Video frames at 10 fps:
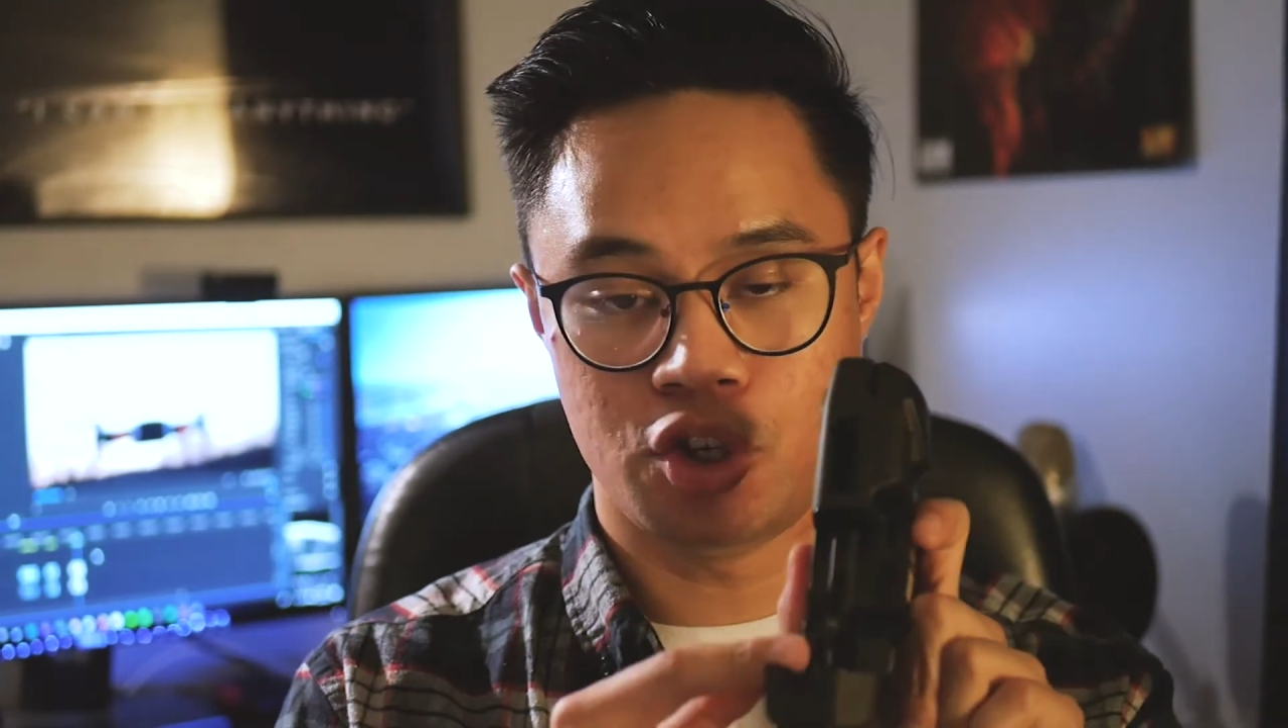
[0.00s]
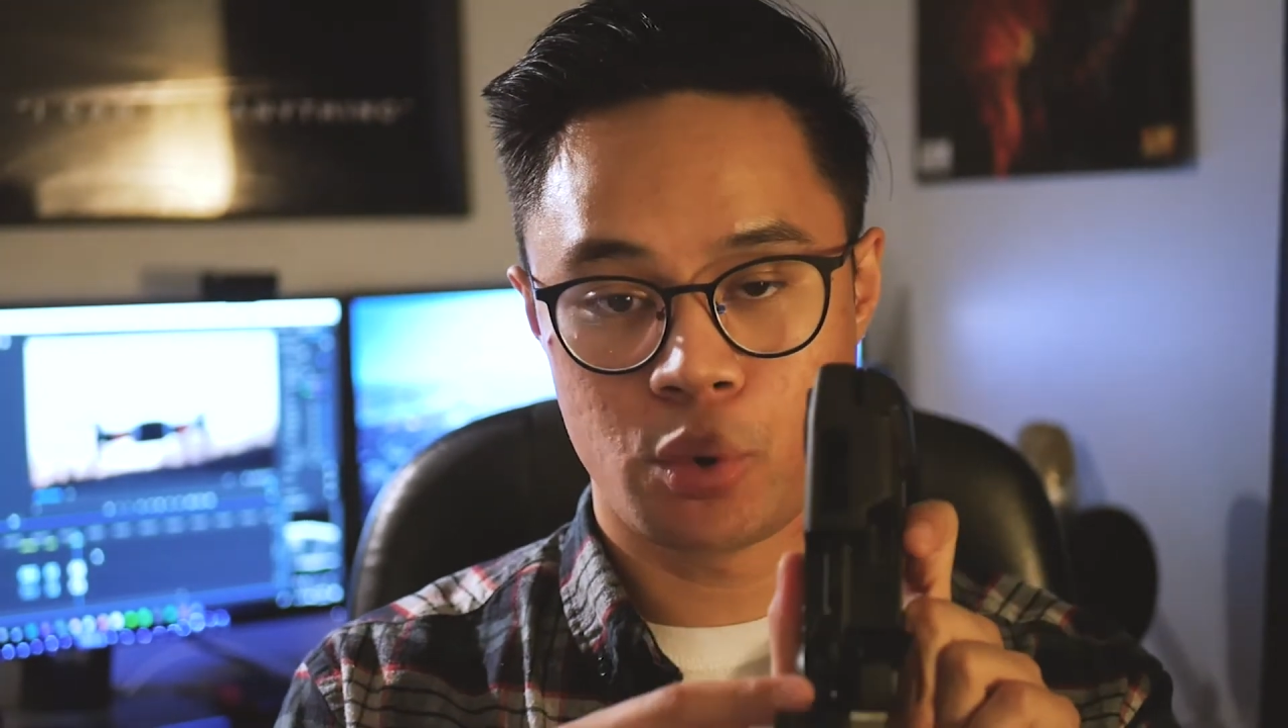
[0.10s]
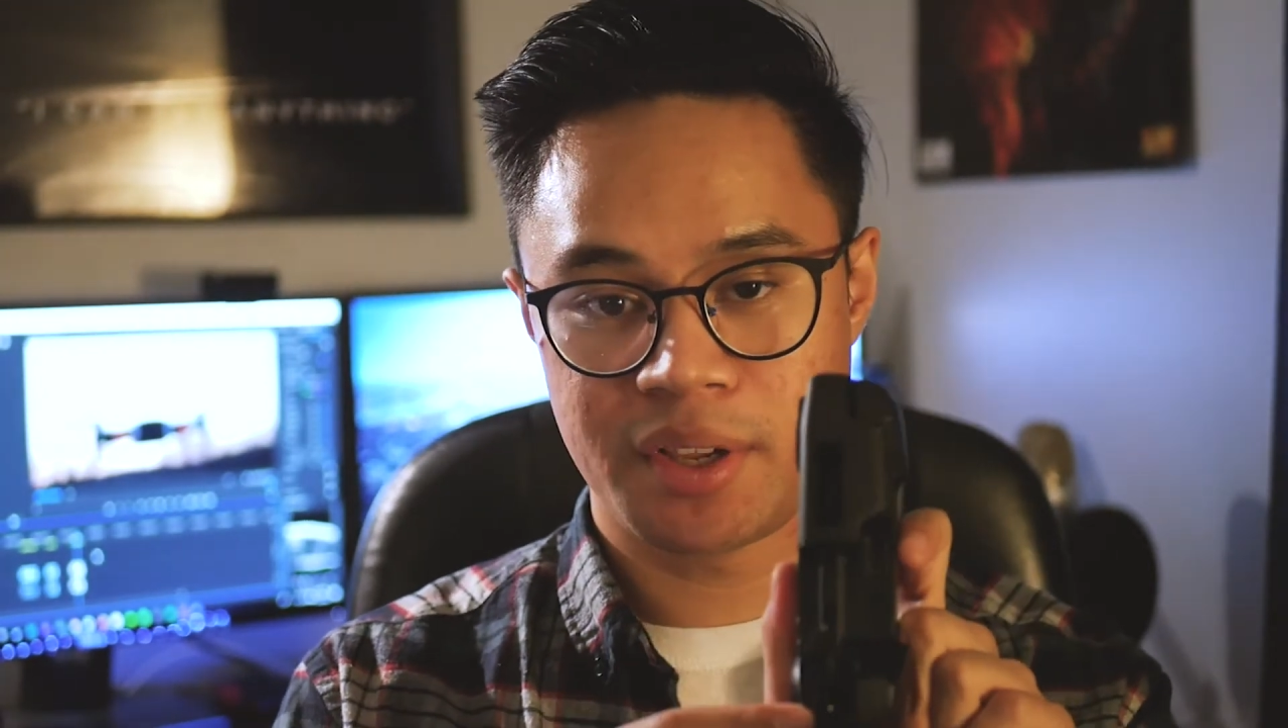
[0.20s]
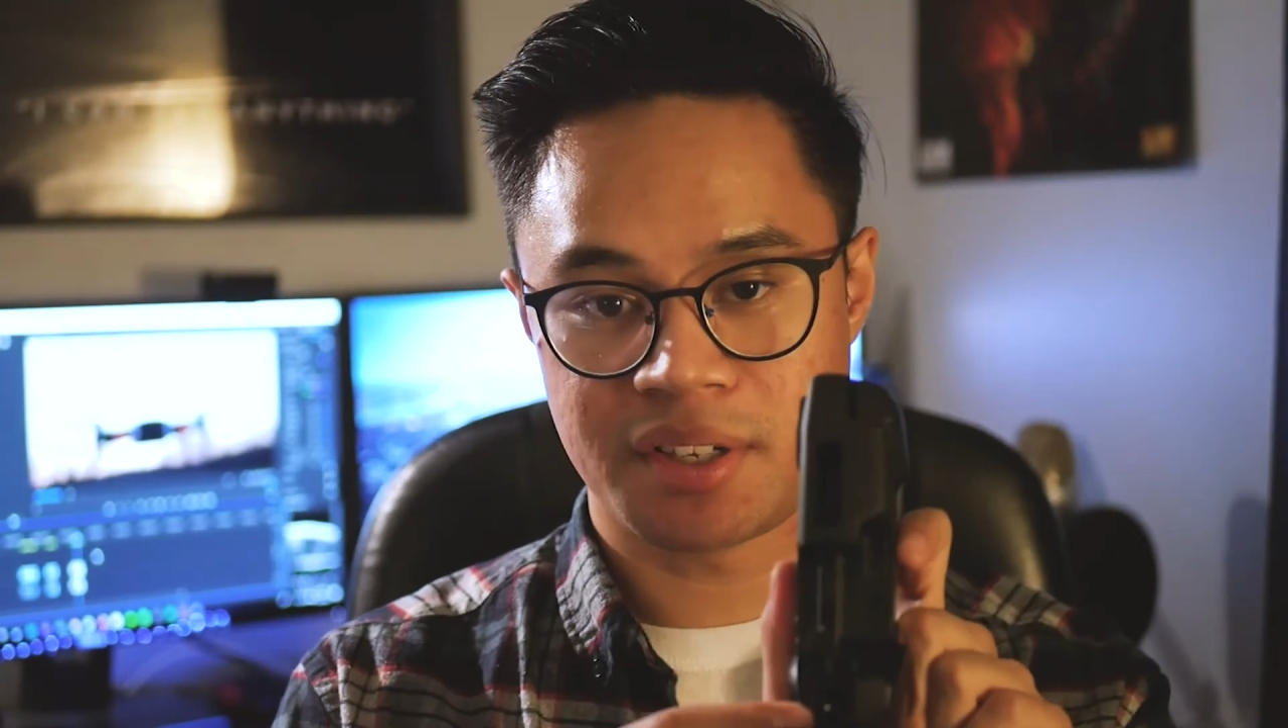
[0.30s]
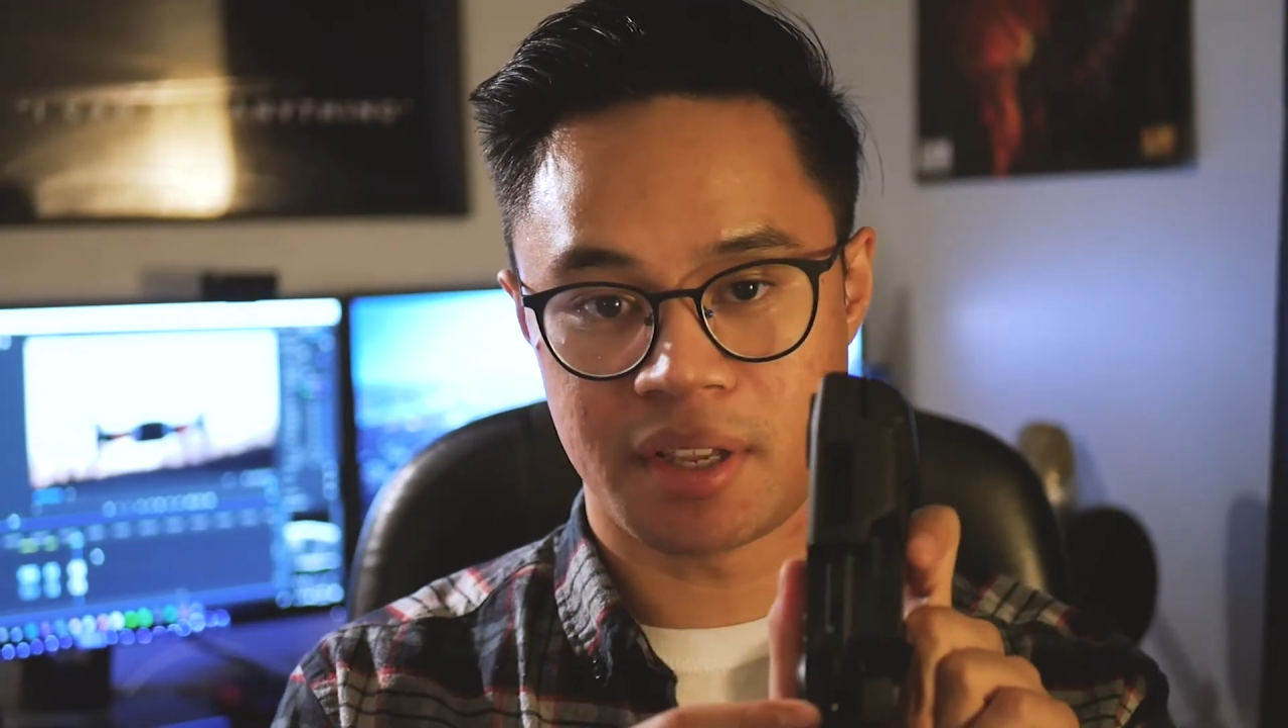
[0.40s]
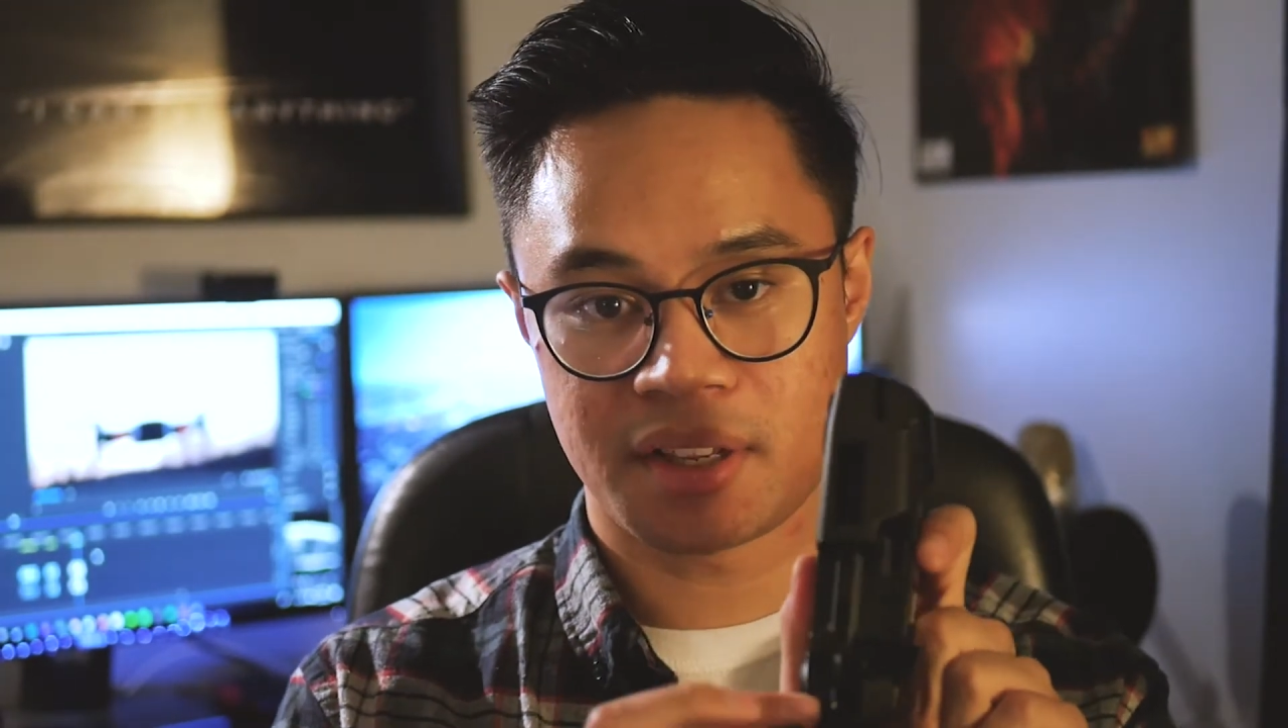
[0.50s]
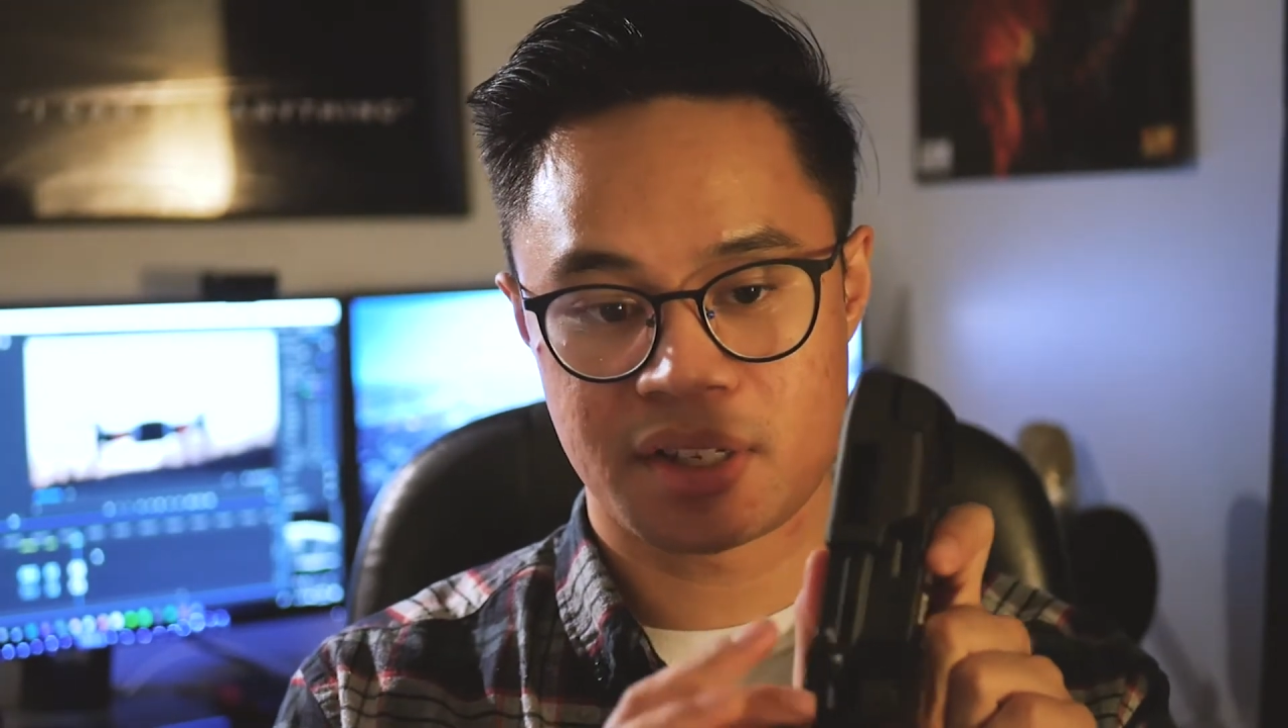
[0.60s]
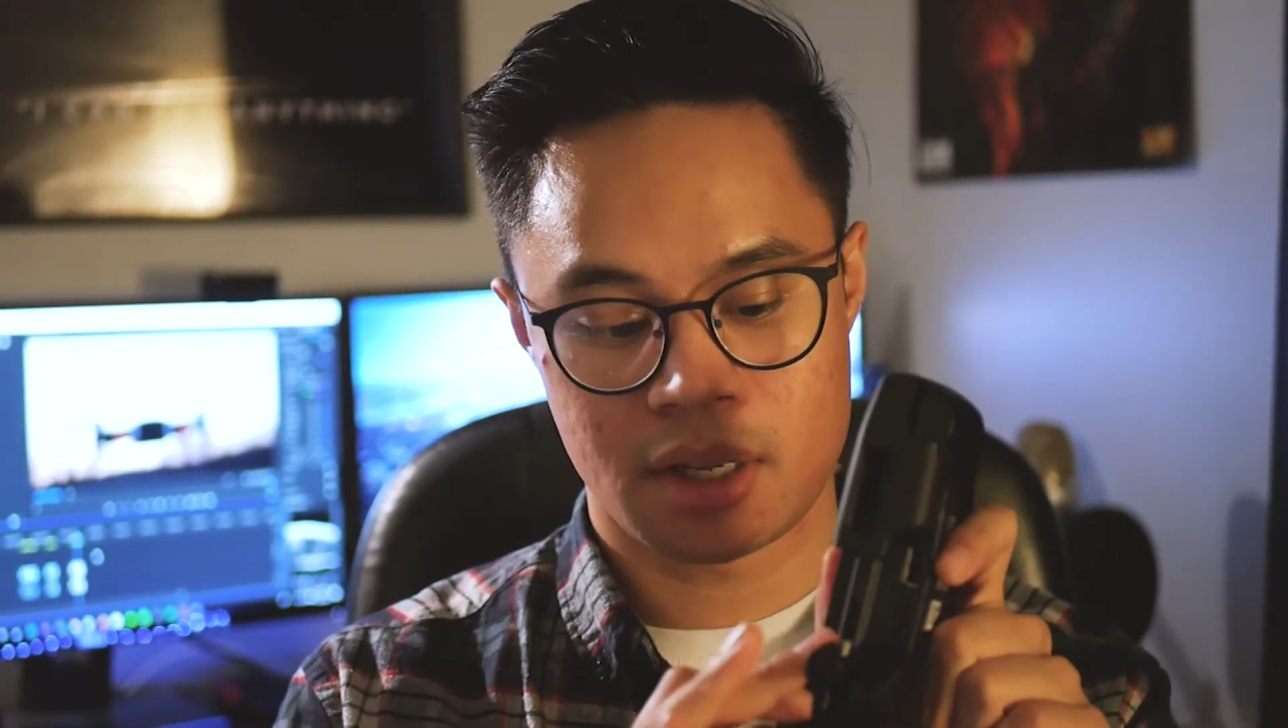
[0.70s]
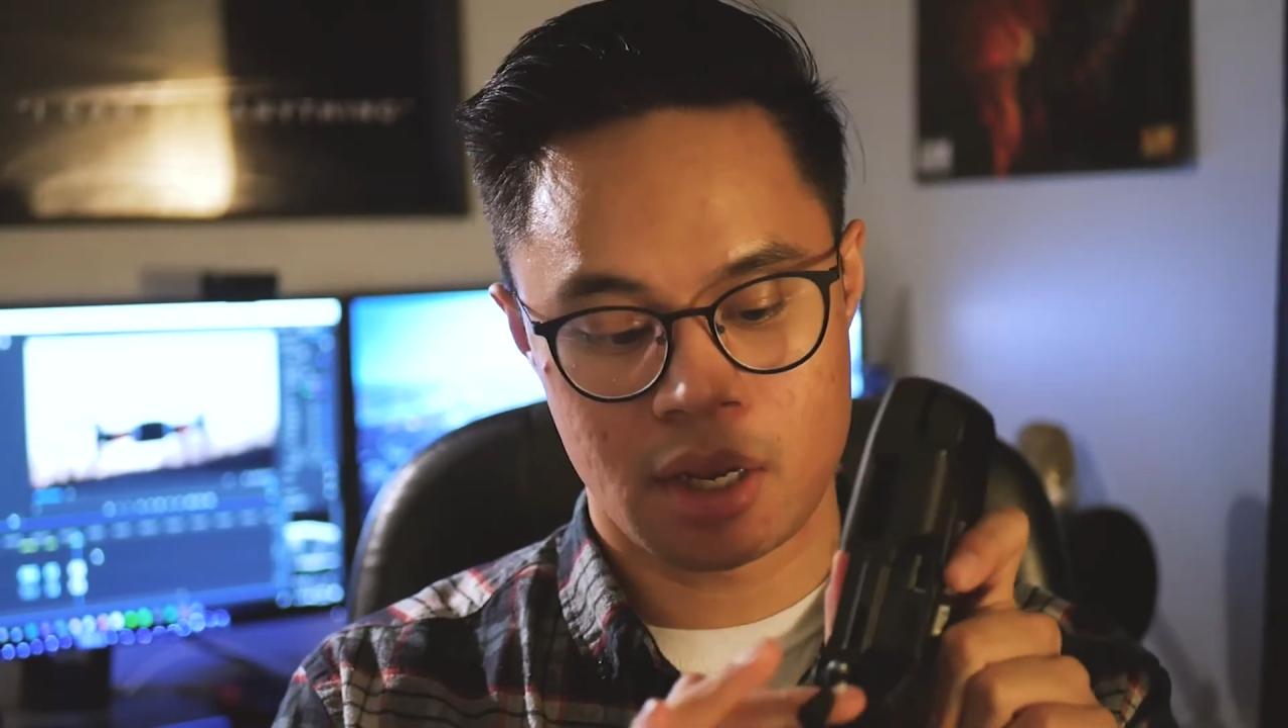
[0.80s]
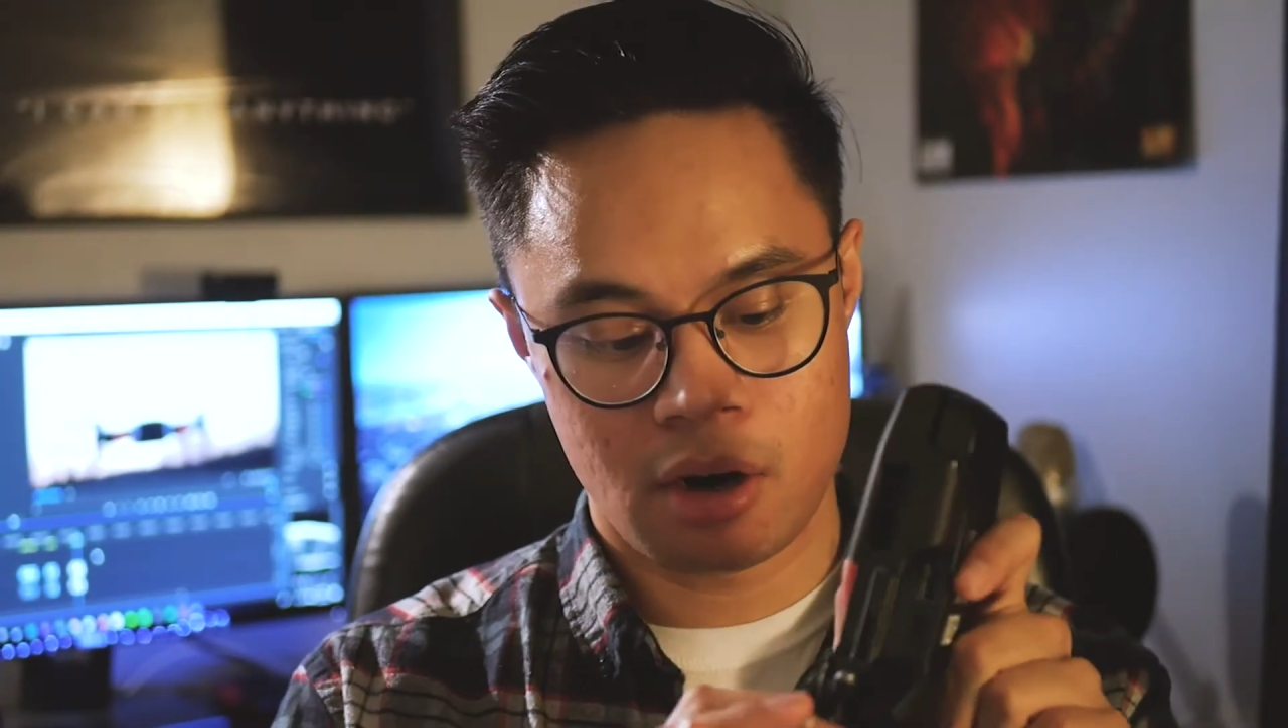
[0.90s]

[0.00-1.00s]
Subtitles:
joysticks